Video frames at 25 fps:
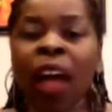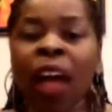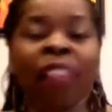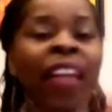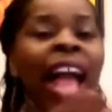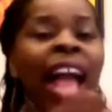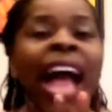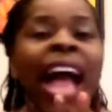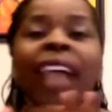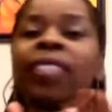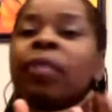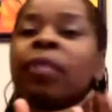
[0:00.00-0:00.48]
And
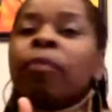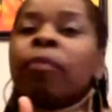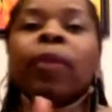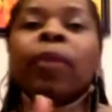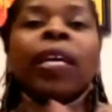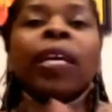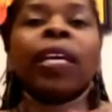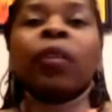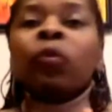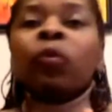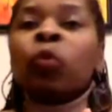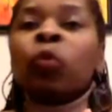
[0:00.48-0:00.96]
there hasn't
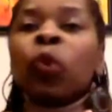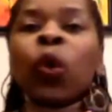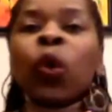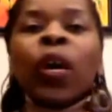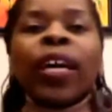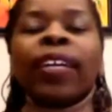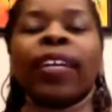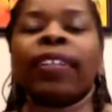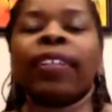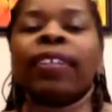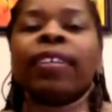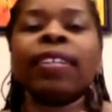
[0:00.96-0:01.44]
been
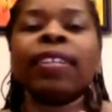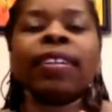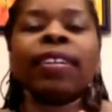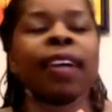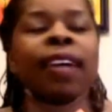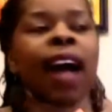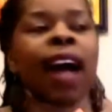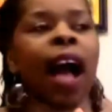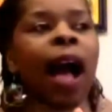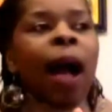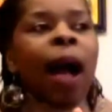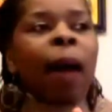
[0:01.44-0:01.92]
one
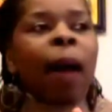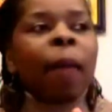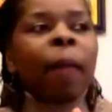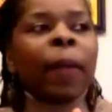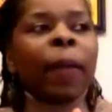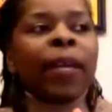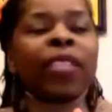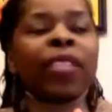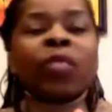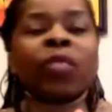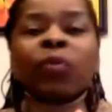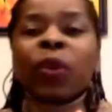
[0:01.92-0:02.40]

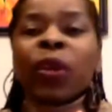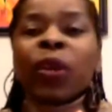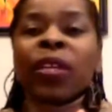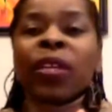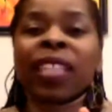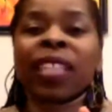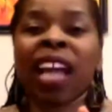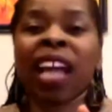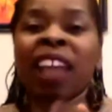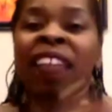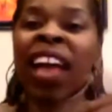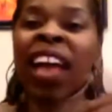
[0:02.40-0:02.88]

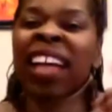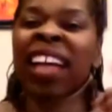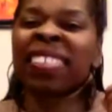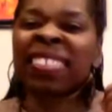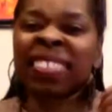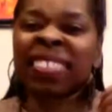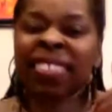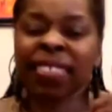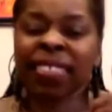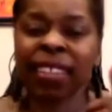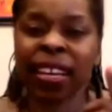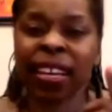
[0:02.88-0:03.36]
experience that I've
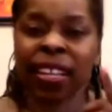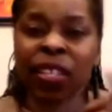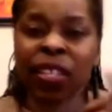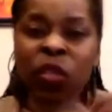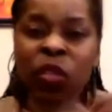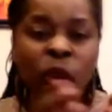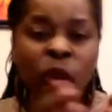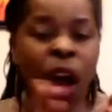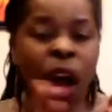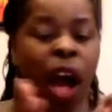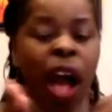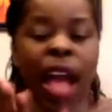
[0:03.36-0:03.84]
had
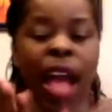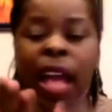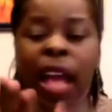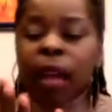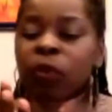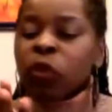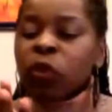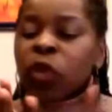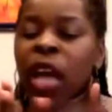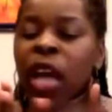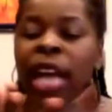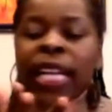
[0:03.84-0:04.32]
since
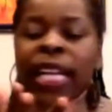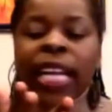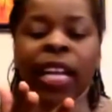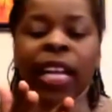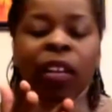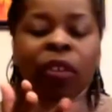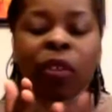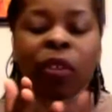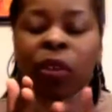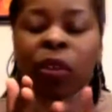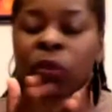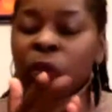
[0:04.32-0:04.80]
Amtrak,
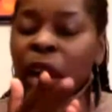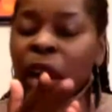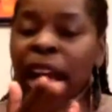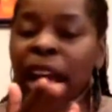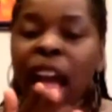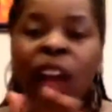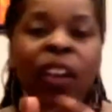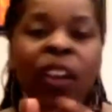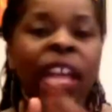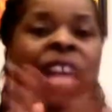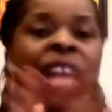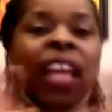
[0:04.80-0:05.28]

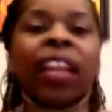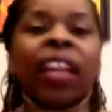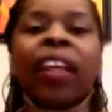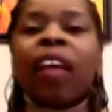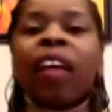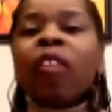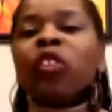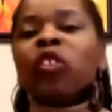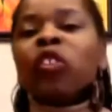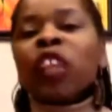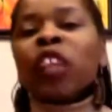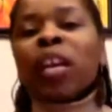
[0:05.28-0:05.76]
Greyhound, any
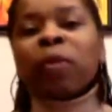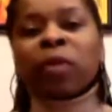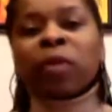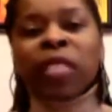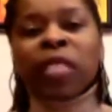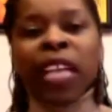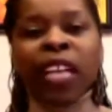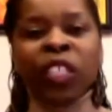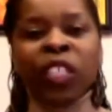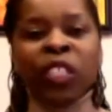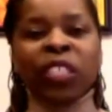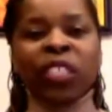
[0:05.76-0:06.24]
other
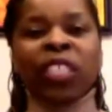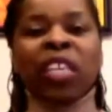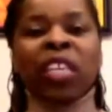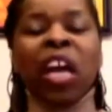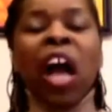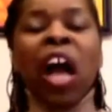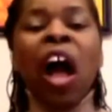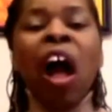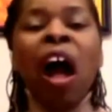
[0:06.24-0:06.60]
transportation